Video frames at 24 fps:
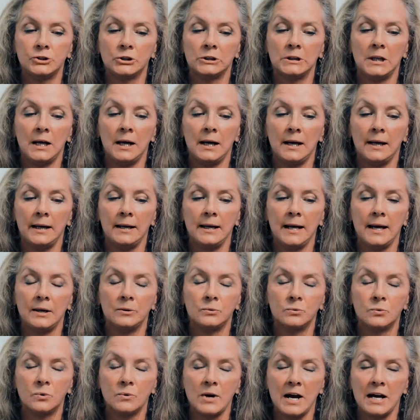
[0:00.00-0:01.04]
July.
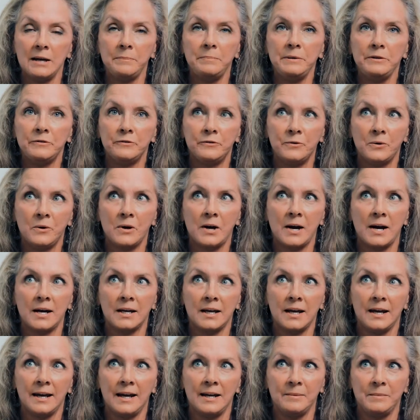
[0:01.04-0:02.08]
And right before I
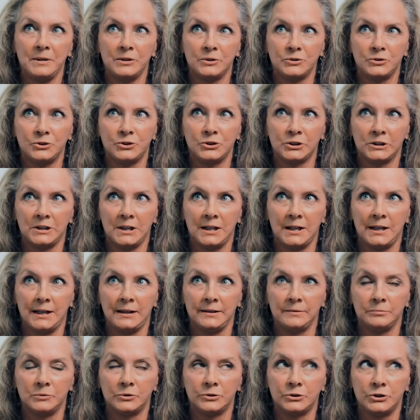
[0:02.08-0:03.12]
came here in
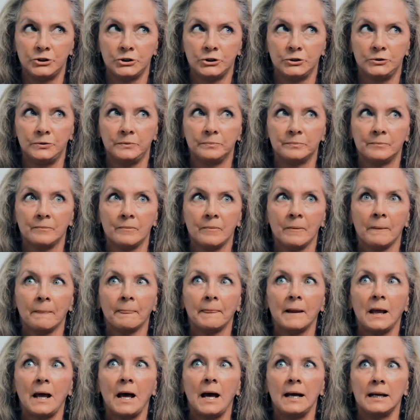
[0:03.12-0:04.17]
July or June,
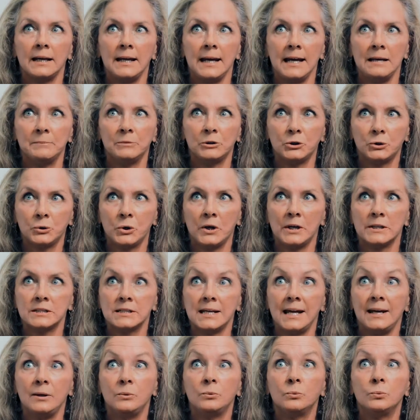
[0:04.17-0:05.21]
I came
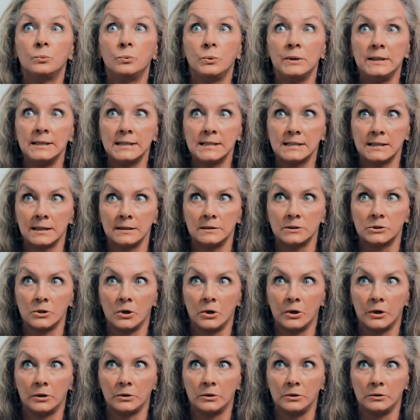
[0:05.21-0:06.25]
across a recent
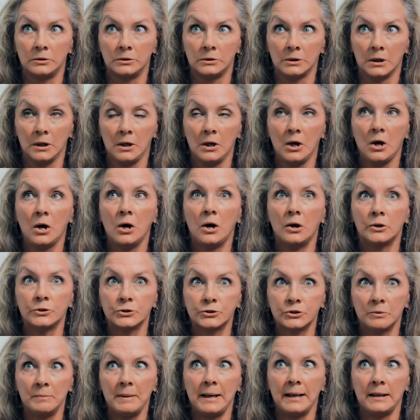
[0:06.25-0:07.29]
article on
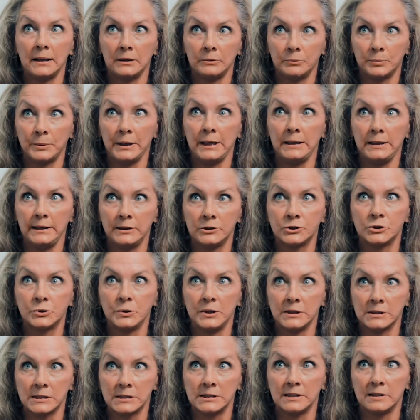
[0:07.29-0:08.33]
traumatic brain
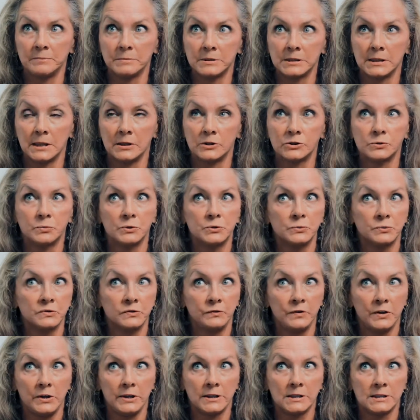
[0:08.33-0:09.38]
injury and stem cells, which was
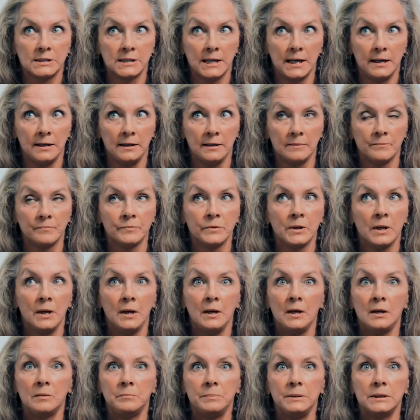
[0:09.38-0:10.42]
very exciting
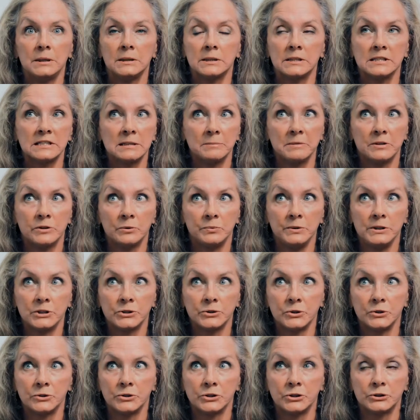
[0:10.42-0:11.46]
because some of the
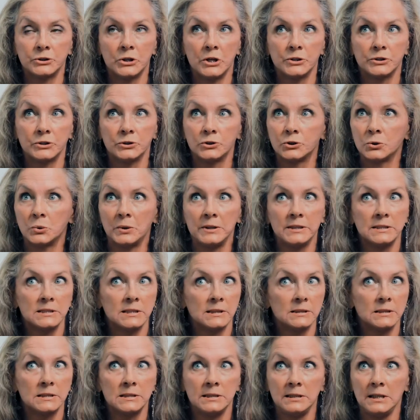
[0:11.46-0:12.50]
research starts in
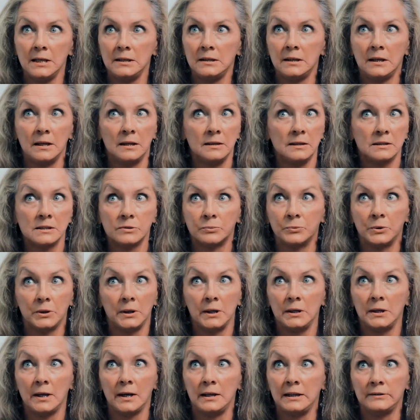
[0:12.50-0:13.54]
2016 and it's
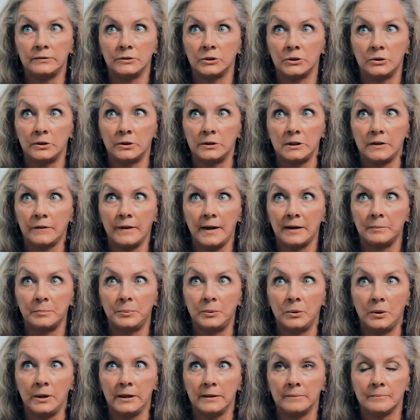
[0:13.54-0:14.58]
really not even good at that
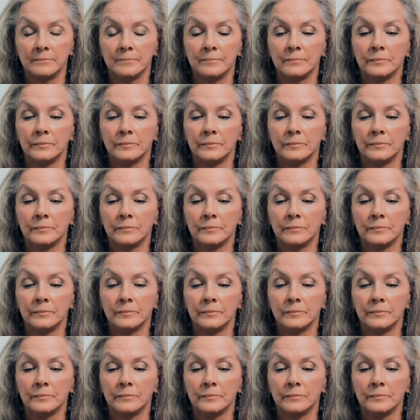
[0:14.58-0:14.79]
point.